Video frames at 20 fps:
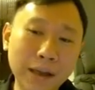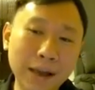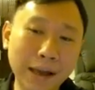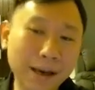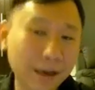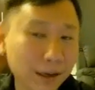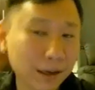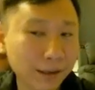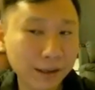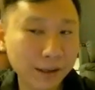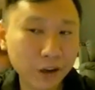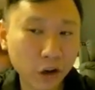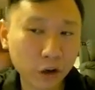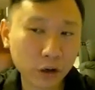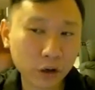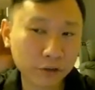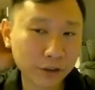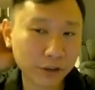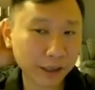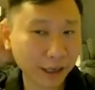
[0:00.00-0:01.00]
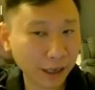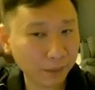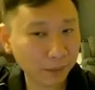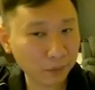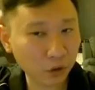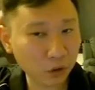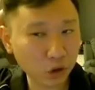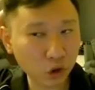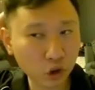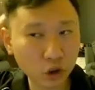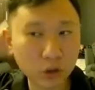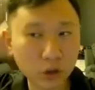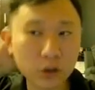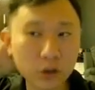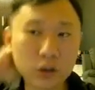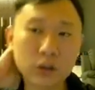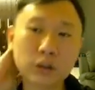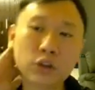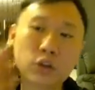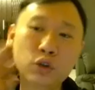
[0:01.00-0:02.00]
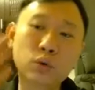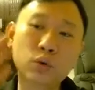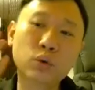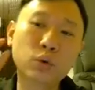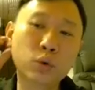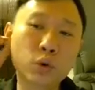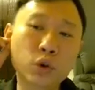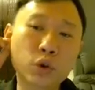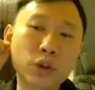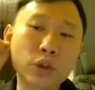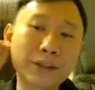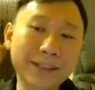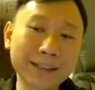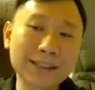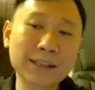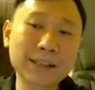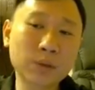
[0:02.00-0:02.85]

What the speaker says: early on of the game, this